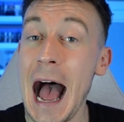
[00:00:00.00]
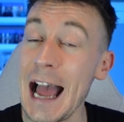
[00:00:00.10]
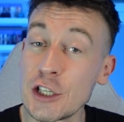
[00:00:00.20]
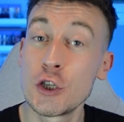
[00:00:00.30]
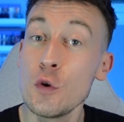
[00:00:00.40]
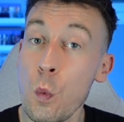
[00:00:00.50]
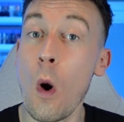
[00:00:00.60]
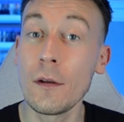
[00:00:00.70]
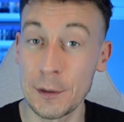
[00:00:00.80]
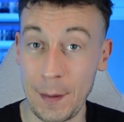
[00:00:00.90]
I do
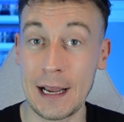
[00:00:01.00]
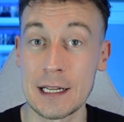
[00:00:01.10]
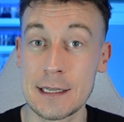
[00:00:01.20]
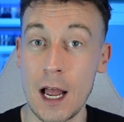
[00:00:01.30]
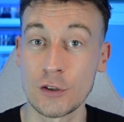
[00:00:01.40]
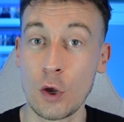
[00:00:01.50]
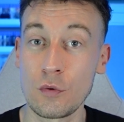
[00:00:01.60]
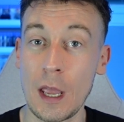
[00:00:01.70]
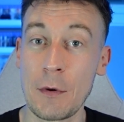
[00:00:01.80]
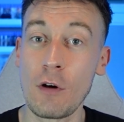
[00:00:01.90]
want Paqueta, don't
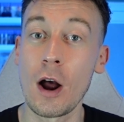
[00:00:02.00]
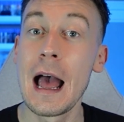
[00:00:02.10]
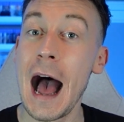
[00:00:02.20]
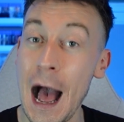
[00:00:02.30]
get me wrong.